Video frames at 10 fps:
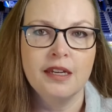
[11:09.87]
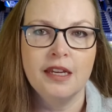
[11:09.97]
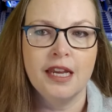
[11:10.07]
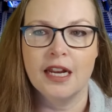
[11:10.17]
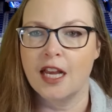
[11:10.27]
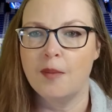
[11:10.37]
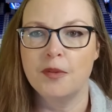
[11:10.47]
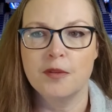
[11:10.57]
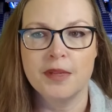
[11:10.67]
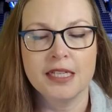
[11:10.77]
and a
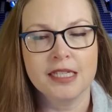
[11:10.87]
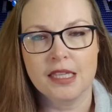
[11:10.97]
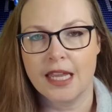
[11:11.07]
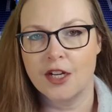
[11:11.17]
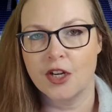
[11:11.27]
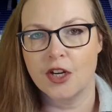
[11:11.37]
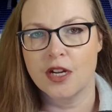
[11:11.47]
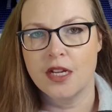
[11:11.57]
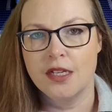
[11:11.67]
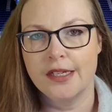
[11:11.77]
couple of minutes later,
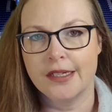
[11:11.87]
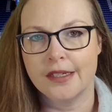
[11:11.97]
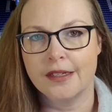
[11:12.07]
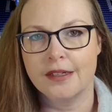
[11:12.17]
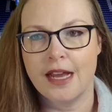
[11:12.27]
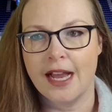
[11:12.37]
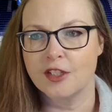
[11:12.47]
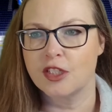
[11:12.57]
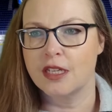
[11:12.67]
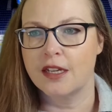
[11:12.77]
uh,
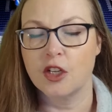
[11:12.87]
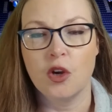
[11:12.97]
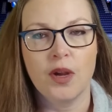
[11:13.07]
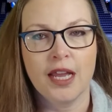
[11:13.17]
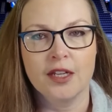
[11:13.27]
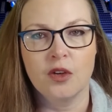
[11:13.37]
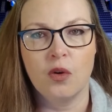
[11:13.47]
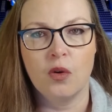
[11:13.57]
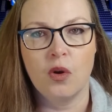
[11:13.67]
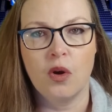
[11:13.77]
actually got a go ahead
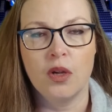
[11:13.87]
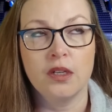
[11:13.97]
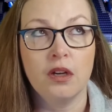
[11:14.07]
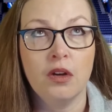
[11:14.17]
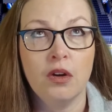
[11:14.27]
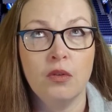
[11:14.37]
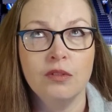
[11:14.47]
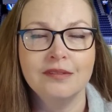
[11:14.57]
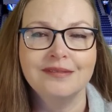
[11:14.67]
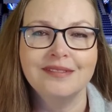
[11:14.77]
goal on, oh,
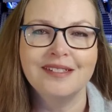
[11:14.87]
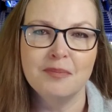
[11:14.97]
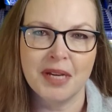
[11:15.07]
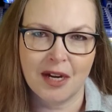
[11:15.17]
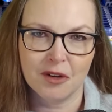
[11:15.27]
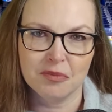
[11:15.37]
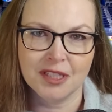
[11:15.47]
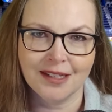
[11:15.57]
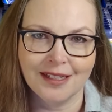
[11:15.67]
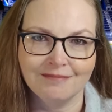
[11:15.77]
a power
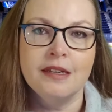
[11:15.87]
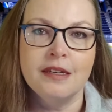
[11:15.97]
play.